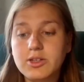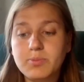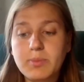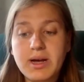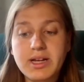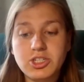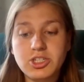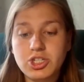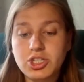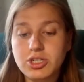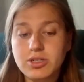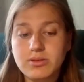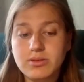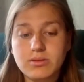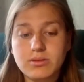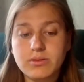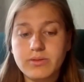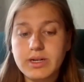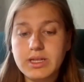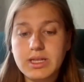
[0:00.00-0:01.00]
not much,
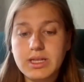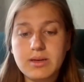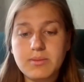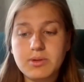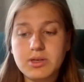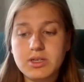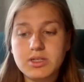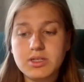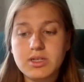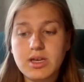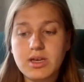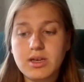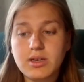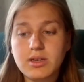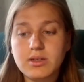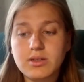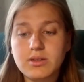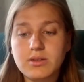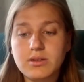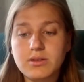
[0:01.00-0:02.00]
really, because
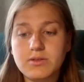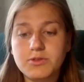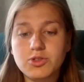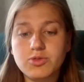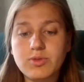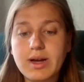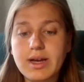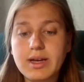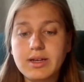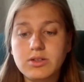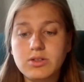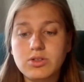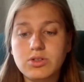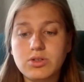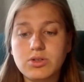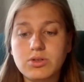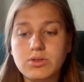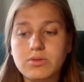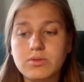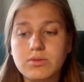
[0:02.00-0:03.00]
I've tried
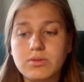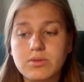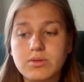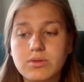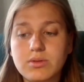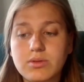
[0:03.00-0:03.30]
to...